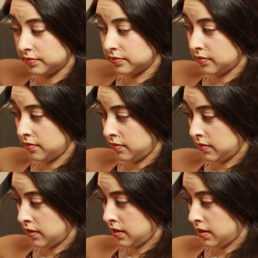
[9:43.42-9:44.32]

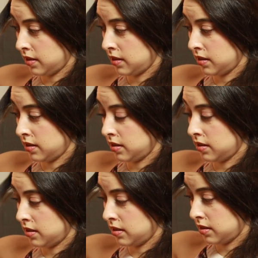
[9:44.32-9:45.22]

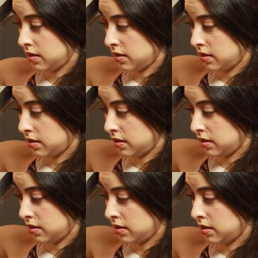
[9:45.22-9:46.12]

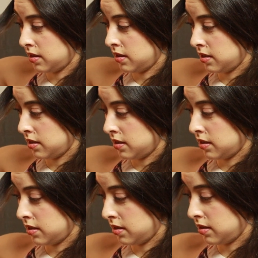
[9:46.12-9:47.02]

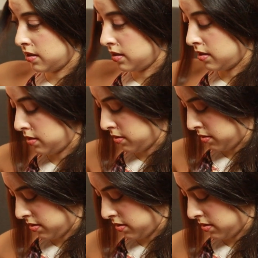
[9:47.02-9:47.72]
Nothing is said.